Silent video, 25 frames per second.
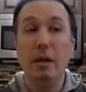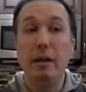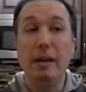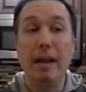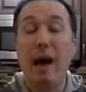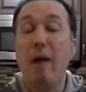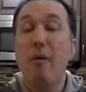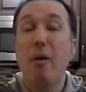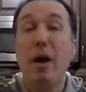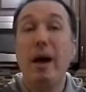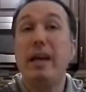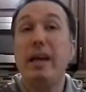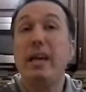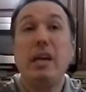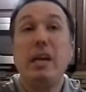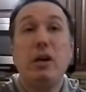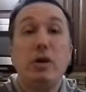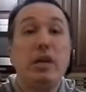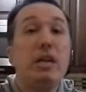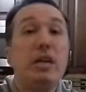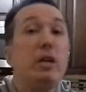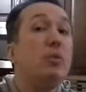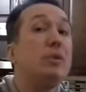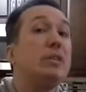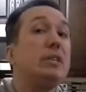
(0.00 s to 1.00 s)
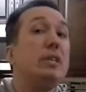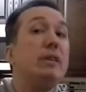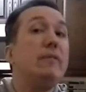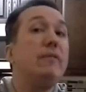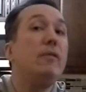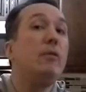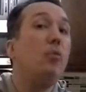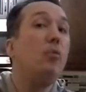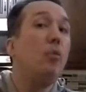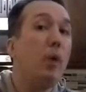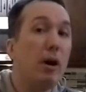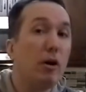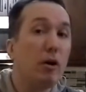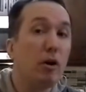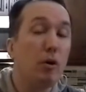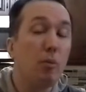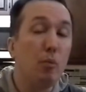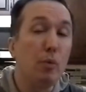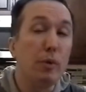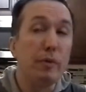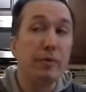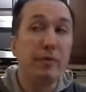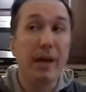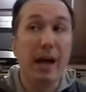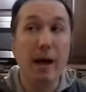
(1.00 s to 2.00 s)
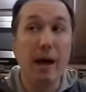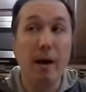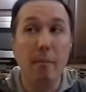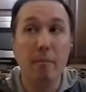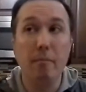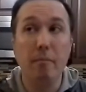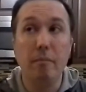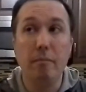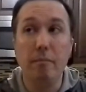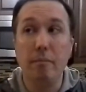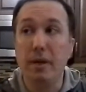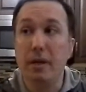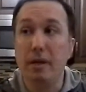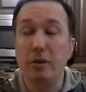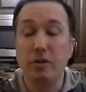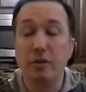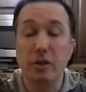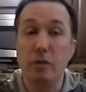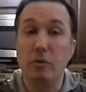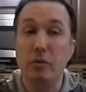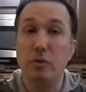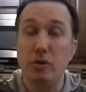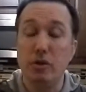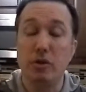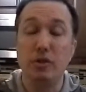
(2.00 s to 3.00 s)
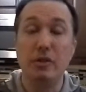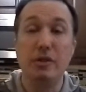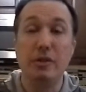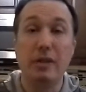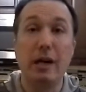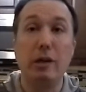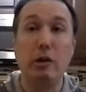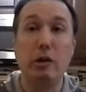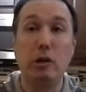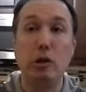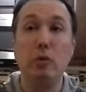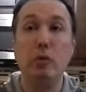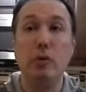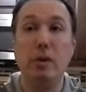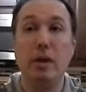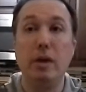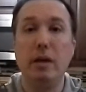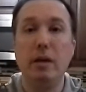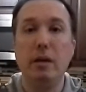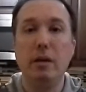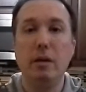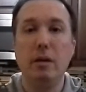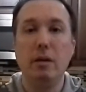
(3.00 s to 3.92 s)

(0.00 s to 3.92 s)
Now I hear he wasn't even welcome with them because he was just that loony.